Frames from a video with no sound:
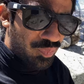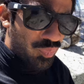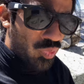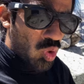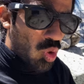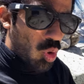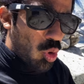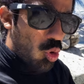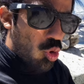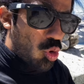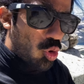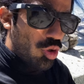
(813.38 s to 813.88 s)

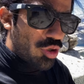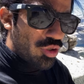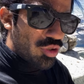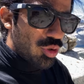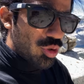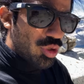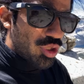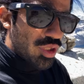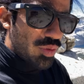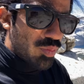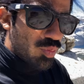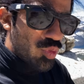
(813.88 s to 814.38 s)
or you
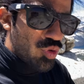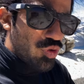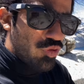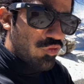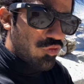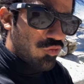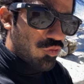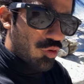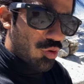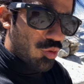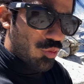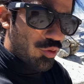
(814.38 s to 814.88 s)
can move
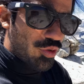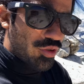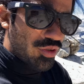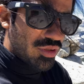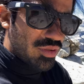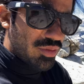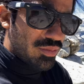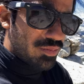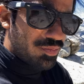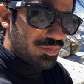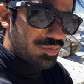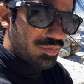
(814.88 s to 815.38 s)
forward
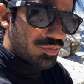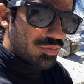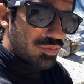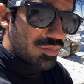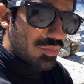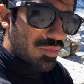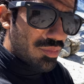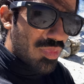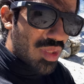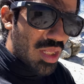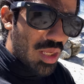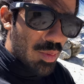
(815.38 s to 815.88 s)

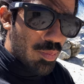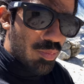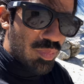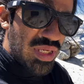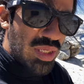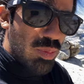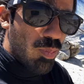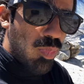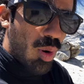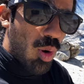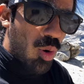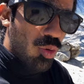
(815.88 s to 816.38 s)
be
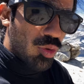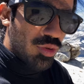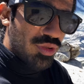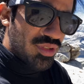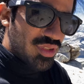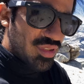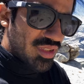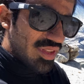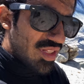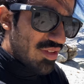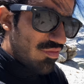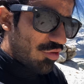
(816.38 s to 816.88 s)
bold,
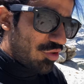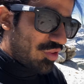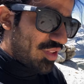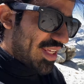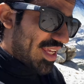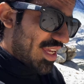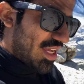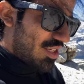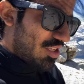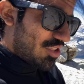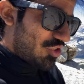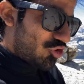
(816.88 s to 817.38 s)
live on the
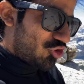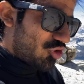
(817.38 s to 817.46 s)
edge.